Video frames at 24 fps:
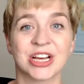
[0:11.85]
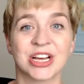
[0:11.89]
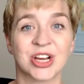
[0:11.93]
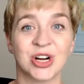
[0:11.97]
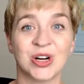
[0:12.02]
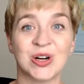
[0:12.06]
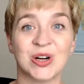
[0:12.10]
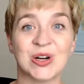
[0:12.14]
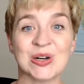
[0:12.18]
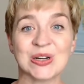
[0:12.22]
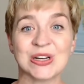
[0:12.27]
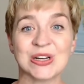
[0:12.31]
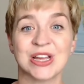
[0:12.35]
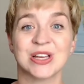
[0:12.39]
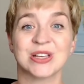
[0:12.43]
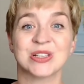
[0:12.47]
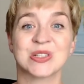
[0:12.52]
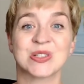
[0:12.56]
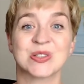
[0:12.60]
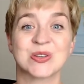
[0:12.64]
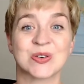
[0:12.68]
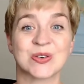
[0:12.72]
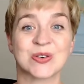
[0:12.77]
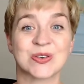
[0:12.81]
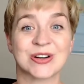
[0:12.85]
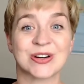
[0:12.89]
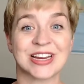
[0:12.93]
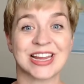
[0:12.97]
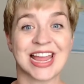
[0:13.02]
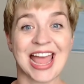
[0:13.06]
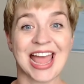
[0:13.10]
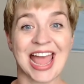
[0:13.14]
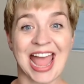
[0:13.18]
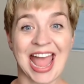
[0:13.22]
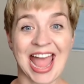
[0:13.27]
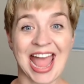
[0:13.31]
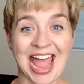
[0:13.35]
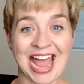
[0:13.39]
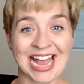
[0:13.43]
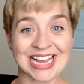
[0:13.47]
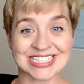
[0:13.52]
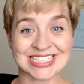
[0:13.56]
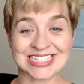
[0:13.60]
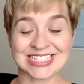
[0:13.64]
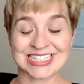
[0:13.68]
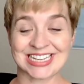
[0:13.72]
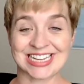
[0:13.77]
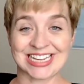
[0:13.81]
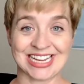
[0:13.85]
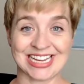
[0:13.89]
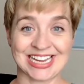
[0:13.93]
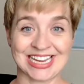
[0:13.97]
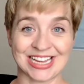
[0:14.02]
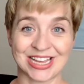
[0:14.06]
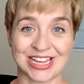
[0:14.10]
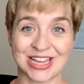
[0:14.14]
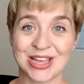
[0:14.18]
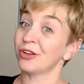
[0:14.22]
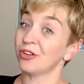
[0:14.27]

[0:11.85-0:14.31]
called story asking.